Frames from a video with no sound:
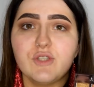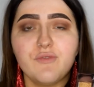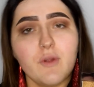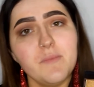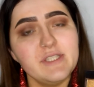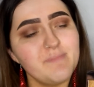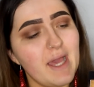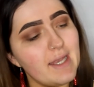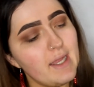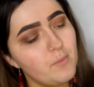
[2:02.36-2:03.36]
So from this
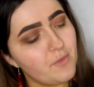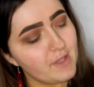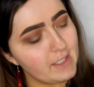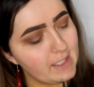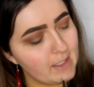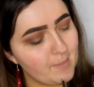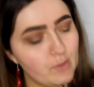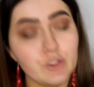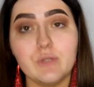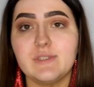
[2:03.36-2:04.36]
palette I'm thinking
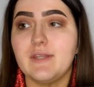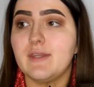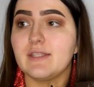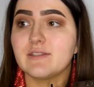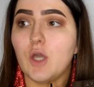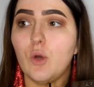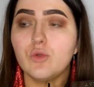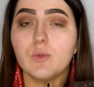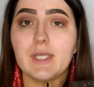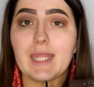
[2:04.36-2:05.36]
about using this
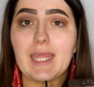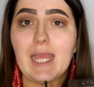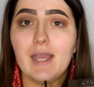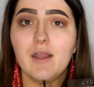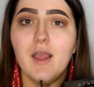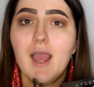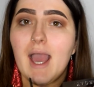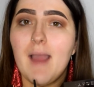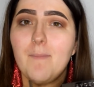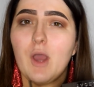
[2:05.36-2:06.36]
gold one here.
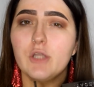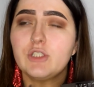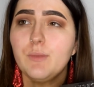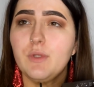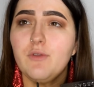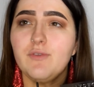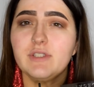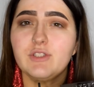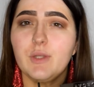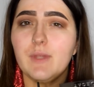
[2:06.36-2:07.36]
I don't know if
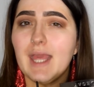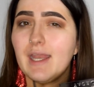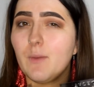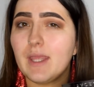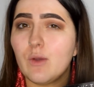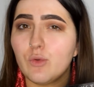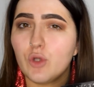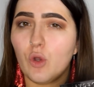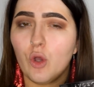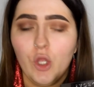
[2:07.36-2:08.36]
it's too yellowy or
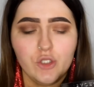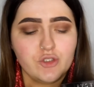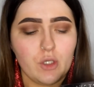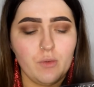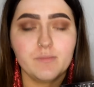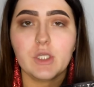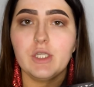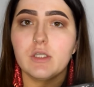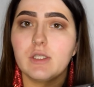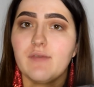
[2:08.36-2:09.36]
not, so I'm
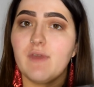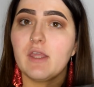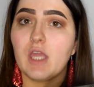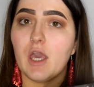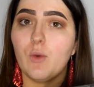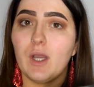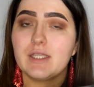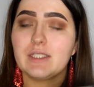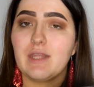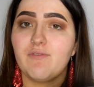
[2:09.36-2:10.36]
going to give it a go,
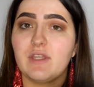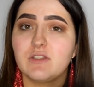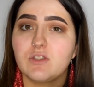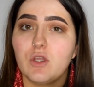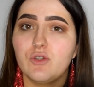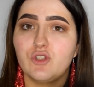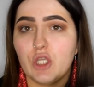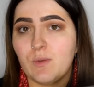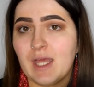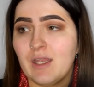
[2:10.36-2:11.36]
and if it's
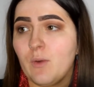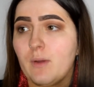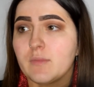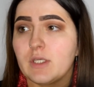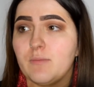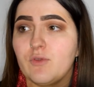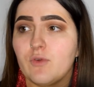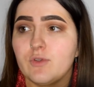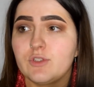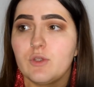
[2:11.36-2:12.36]
too yellow I'm going to move
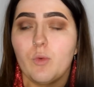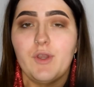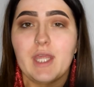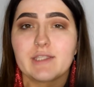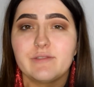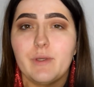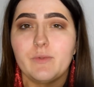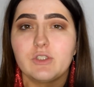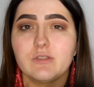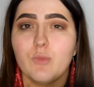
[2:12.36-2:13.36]
on to the one next to it,
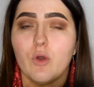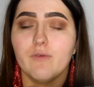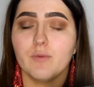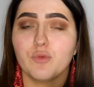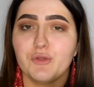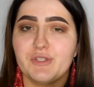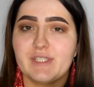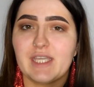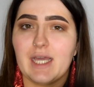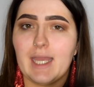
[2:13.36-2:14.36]
which is more of a bronzy
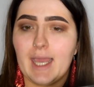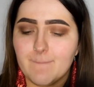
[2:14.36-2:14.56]
colour.